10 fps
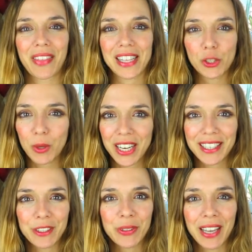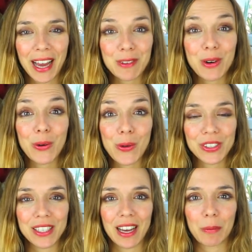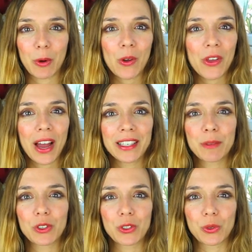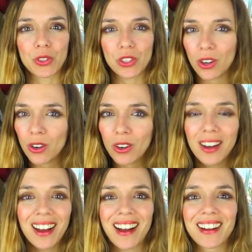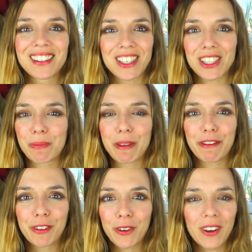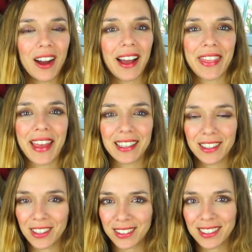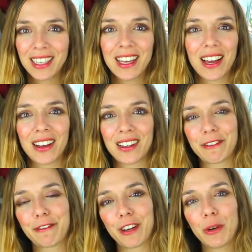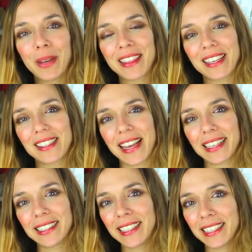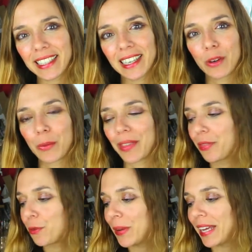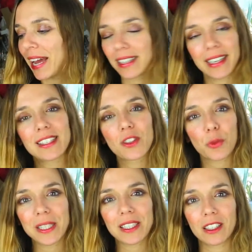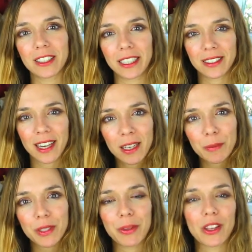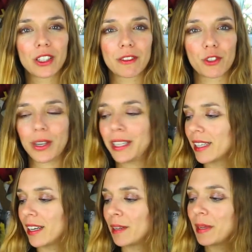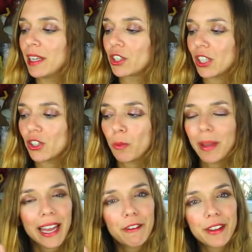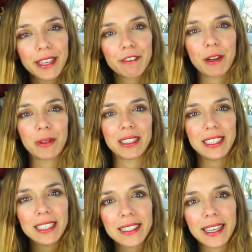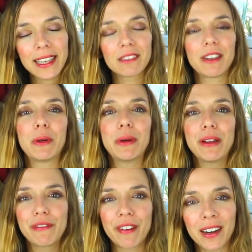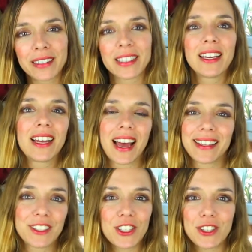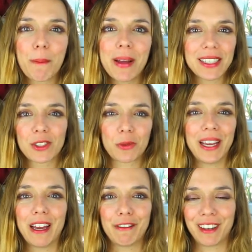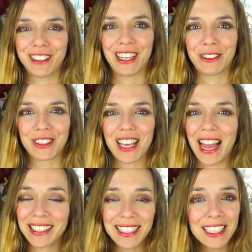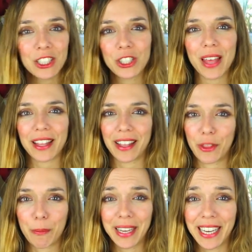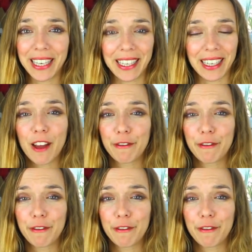That's what I do now all the time. All the animals you saw uh, just before, uh, they are done uh, following this technique with three, at least three sculpting times, with a lot of drawing time, just to make everything very detailed, very refined, and it's just the best way I found out. I didn't do that at the beginning.